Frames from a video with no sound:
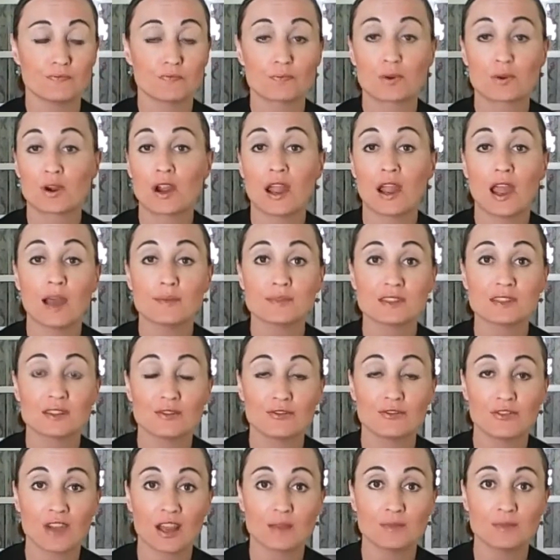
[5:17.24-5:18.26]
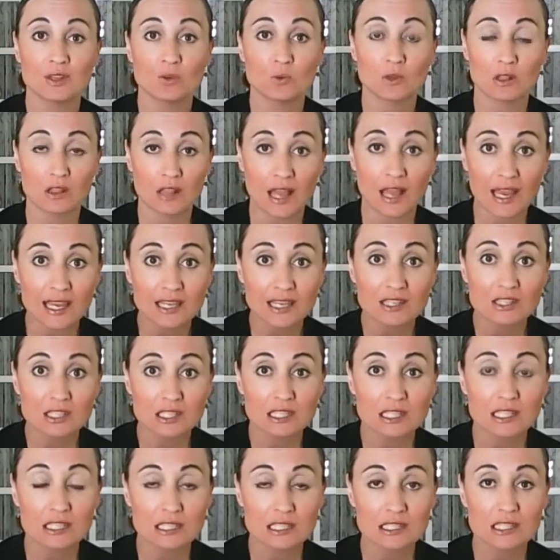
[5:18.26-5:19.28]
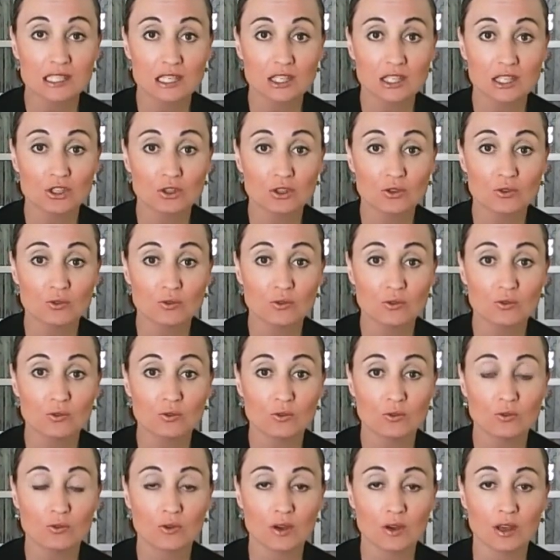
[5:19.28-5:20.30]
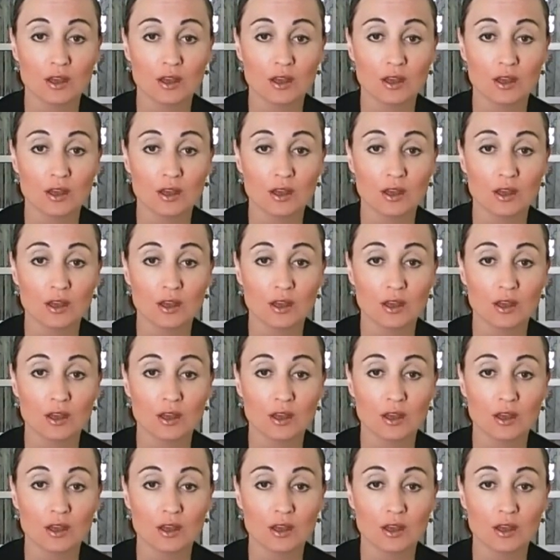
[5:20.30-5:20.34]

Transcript: Perhaps the family would like to continue